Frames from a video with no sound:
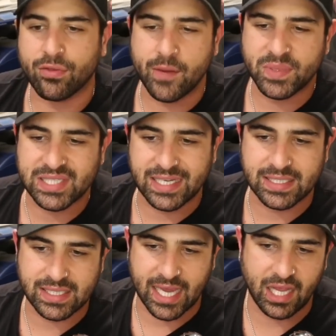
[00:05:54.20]
3%
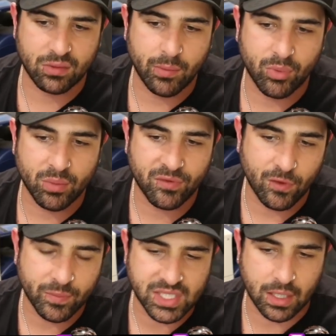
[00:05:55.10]
today,
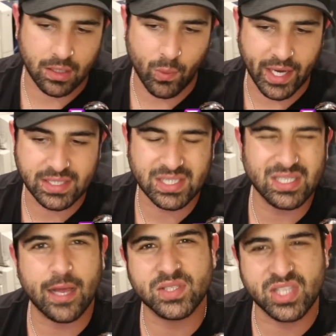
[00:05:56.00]
3.4% on the week,
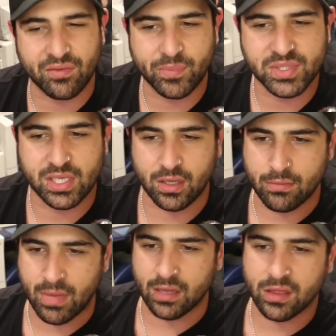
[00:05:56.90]
still up 70% on the
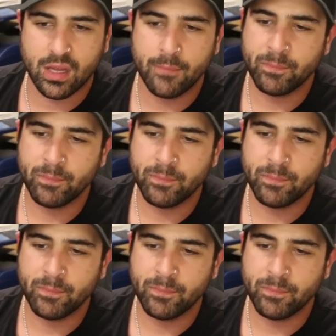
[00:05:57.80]
month.